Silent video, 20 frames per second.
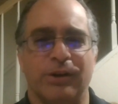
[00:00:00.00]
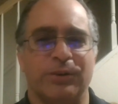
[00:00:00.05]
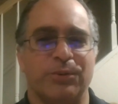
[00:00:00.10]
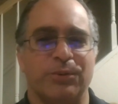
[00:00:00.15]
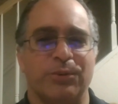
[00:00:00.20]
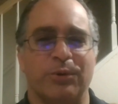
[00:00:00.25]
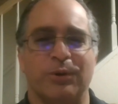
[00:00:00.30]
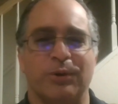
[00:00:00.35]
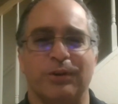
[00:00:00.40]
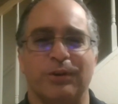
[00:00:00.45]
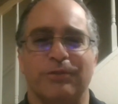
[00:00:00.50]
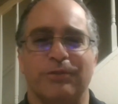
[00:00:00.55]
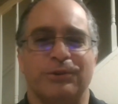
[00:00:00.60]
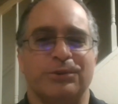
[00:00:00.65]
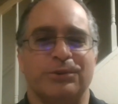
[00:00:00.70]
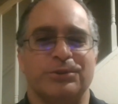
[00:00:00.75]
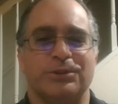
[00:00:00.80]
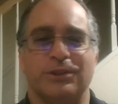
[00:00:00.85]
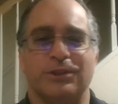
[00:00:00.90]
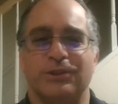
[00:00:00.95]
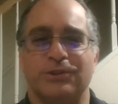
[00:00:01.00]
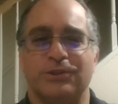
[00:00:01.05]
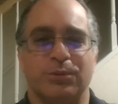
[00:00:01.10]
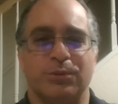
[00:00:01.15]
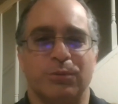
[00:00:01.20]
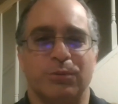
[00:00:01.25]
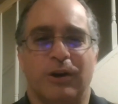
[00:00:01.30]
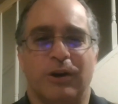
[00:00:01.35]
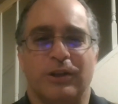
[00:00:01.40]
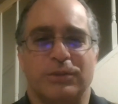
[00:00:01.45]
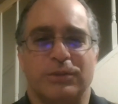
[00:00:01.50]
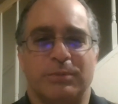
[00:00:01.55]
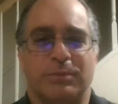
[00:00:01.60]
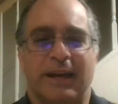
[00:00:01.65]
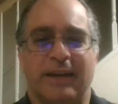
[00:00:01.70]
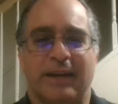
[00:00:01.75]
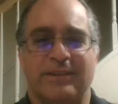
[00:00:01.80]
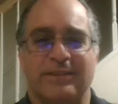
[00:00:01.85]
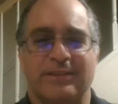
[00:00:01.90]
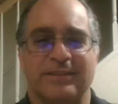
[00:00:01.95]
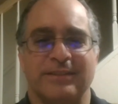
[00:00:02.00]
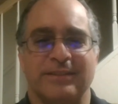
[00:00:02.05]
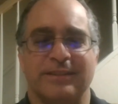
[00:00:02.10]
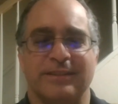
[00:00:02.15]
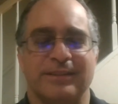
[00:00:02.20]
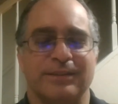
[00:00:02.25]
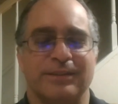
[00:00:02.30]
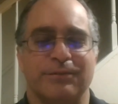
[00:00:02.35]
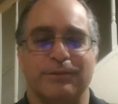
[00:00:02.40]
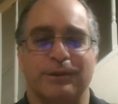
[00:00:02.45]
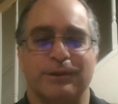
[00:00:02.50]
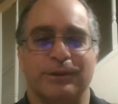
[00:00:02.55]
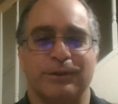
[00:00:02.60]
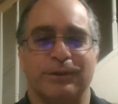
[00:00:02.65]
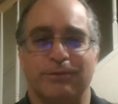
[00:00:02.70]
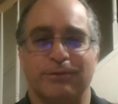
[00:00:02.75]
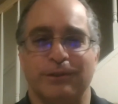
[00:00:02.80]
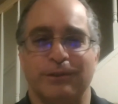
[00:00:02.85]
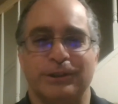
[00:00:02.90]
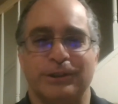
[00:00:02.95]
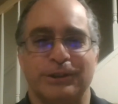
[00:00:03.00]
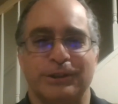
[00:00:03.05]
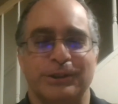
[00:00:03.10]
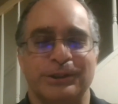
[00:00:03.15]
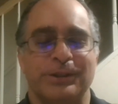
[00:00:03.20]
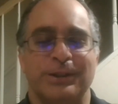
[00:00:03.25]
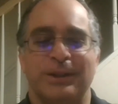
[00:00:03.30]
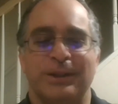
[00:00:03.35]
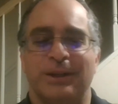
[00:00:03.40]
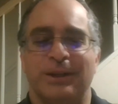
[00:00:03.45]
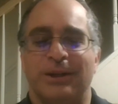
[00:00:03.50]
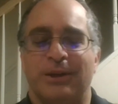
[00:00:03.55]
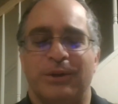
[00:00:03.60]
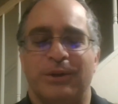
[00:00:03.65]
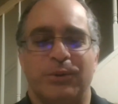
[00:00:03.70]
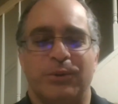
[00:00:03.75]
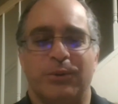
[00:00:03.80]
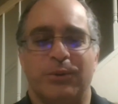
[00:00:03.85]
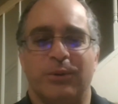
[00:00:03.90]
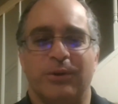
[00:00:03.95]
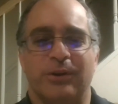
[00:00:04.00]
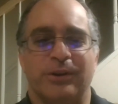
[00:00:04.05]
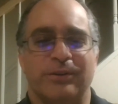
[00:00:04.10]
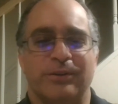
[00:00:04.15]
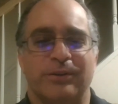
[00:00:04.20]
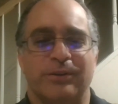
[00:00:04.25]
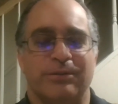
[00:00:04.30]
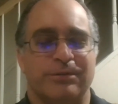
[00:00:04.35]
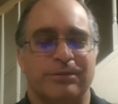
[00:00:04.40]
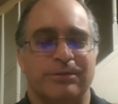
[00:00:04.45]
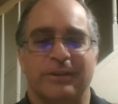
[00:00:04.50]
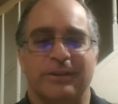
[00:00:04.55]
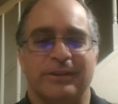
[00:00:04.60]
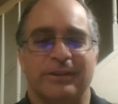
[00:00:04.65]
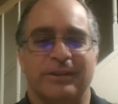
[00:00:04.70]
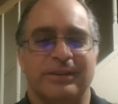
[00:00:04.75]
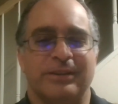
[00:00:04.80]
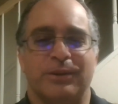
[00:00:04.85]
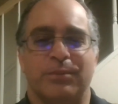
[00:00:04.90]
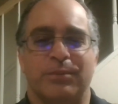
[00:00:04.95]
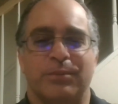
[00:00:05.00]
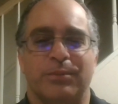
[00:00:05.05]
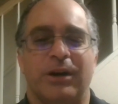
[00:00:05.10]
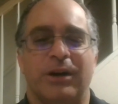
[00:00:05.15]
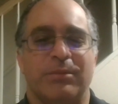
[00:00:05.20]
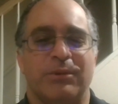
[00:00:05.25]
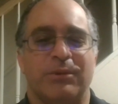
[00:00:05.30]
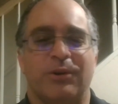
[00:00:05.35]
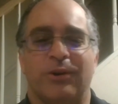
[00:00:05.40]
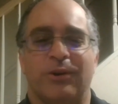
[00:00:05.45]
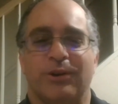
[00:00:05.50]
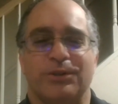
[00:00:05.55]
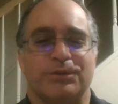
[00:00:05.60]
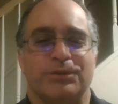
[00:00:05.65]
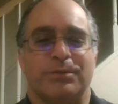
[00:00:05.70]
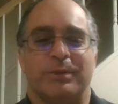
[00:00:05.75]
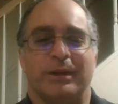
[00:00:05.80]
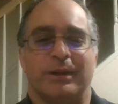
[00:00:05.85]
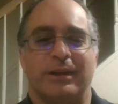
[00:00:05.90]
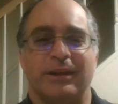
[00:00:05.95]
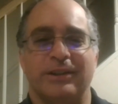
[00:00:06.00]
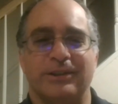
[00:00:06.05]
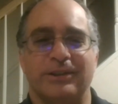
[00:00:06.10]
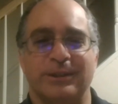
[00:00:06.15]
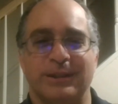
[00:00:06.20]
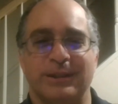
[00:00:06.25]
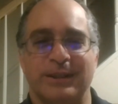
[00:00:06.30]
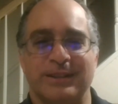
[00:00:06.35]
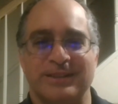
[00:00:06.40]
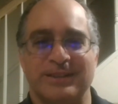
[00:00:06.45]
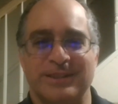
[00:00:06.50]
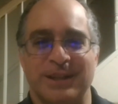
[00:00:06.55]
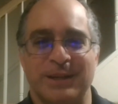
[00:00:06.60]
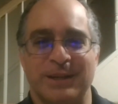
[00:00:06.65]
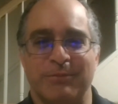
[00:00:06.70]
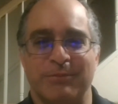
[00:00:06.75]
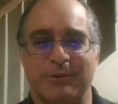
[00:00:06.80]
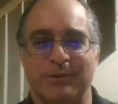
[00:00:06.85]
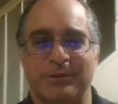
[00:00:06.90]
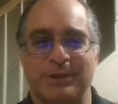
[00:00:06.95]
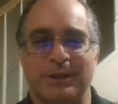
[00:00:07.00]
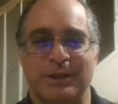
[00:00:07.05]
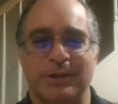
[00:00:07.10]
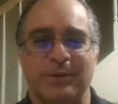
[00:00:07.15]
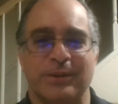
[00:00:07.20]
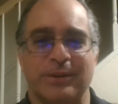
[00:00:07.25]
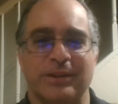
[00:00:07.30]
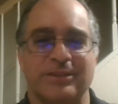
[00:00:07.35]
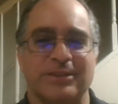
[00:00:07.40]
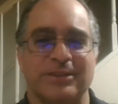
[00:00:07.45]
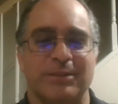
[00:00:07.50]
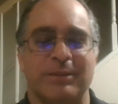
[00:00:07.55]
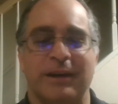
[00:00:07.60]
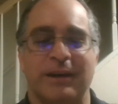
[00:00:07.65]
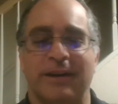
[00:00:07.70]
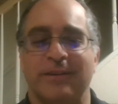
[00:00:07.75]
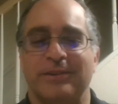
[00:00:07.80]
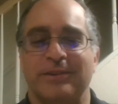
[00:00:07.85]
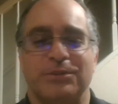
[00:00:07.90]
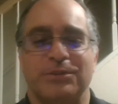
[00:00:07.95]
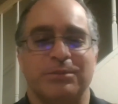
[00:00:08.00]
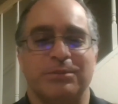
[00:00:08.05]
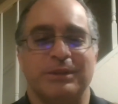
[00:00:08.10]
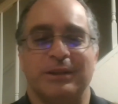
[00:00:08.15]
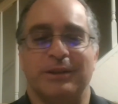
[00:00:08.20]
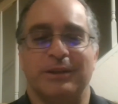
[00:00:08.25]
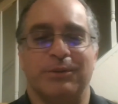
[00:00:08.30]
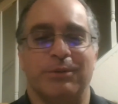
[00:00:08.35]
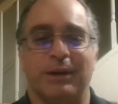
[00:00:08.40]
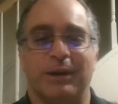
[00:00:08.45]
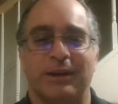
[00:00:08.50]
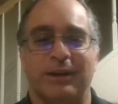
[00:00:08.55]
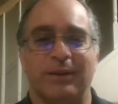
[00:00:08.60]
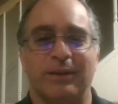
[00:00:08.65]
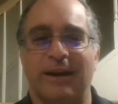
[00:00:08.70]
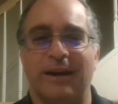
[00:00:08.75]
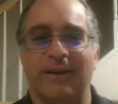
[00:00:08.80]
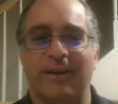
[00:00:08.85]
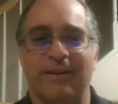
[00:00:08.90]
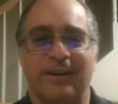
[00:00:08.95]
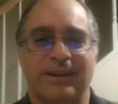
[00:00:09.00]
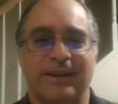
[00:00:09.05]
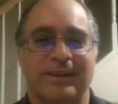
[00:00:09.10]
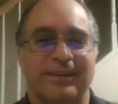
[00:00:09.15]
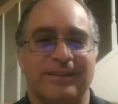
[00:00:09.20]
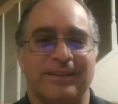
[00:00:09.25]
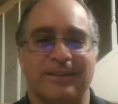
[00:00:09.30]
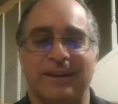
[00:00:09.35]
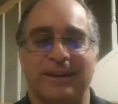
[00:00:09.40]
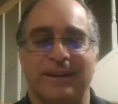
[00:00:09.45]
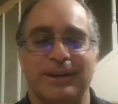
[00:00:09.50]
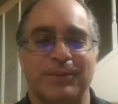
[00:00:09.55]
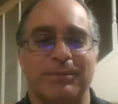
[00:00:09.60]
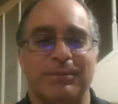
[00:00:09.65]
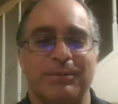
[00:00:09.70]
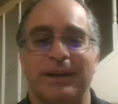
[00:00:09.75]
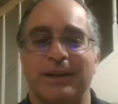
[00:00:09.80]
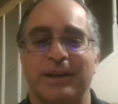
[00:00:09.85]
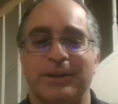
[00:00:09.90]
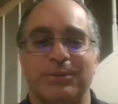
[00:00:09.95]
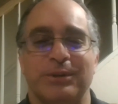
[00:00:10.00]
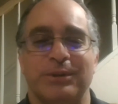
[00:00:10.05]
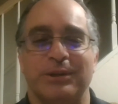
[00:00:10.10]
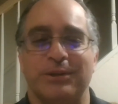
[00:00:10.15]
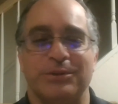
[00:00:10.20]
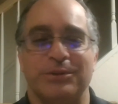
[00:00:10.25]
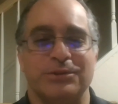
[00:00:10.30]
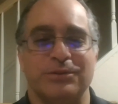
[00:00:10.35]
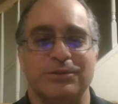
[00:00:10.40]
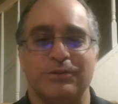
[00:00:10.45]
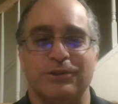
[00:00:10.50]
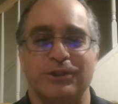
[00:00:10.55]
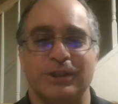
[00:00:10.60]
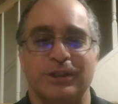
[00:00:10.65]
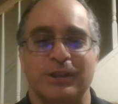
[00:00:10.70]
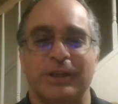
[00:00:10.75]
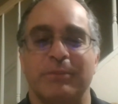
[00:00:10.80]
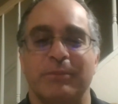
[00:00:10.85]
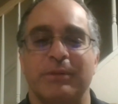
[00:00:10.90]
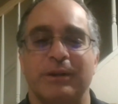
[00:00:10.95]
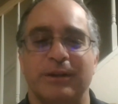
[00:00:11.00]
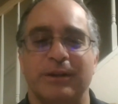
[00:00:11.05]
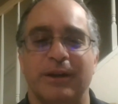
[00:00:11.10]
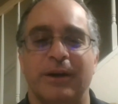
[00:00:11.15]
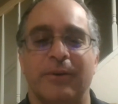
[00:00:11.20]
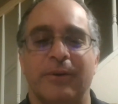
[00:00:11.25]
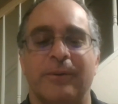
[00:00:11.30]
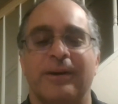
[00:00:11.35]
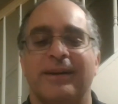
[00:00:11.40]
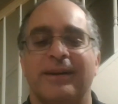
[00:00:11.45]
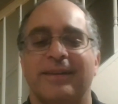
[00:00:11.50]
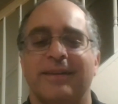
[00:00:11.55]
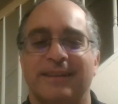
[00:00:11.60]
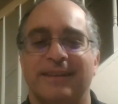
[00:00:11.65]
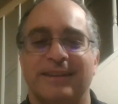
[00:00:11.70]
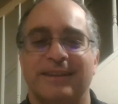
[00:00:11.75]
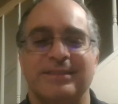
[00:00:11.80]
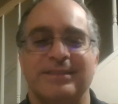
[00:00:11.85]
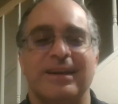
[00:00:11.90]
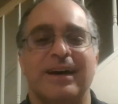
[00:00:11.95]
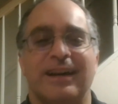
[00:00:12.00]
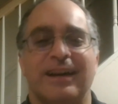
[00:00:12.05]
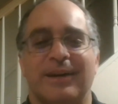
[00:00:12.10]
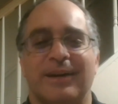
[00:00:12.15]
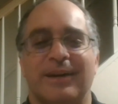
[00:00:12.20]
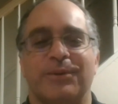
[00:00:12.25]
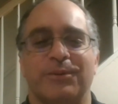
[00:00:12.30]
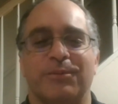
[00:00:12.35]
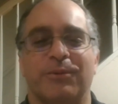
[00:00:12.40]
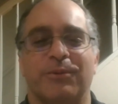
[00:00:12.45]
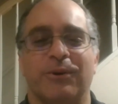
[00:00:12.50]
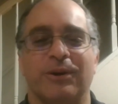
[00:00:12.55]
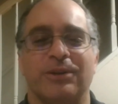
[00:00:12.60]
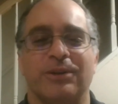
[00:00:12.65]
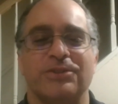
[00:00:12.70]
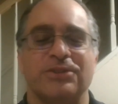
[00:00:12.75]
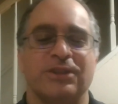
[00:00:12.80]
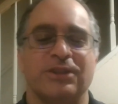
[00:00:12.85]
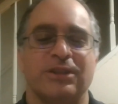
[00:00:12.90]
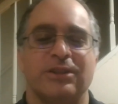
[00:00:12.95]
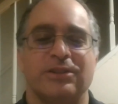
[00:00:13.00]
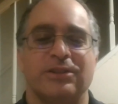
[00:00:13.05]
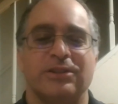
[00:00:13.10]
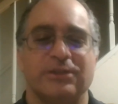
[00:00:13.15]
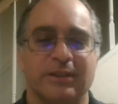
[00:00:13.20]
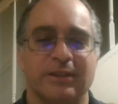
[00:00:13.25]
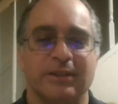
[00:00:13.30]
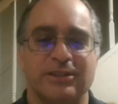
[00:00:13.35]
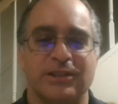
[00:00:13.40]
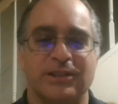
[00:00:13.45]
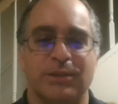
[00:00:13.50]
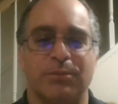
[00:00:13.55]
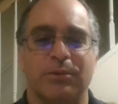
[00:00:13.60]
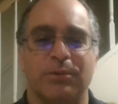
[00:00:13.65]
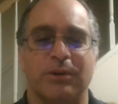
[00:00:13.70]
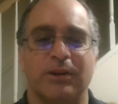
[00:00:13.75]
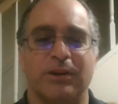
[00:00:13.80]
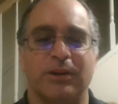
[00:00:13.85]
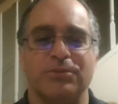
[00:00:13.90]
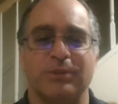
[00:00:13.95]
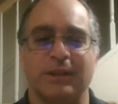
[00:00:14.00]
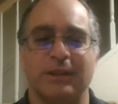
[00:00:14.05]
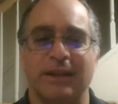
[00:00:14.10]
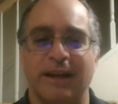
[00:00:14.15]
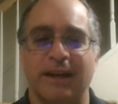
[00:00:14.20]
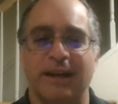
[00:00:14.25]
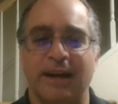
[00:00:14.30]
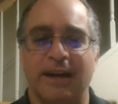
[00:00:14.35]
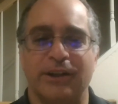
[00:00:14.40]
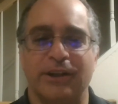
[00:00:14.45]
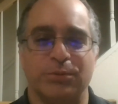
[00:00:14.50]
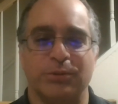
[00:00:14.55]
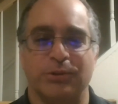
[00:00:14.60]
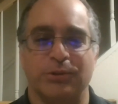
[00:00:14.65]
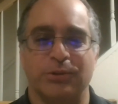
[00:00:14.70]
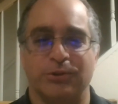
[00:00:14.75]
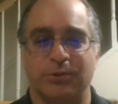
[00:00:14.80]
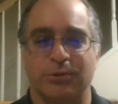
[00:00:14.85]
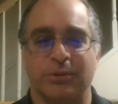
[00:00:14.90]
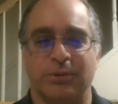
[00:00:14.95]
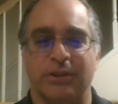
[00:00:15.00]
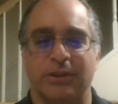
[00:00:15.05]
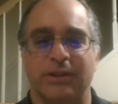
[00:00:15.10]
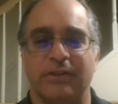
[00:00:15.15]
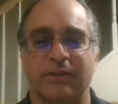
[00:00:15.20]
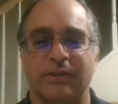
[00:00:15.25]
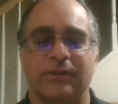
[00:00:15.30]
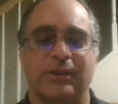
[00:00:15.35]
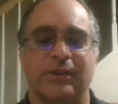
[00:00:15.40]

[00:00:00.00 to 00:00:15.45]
or if your sister walks past the field of vision, or if your mom calls from the kitchen that it's time for dinner, that somehow this will be an irregularity and it'll end up getting you accused of cheating. But no, that's not how it works. So let's summarize what the actual truth is.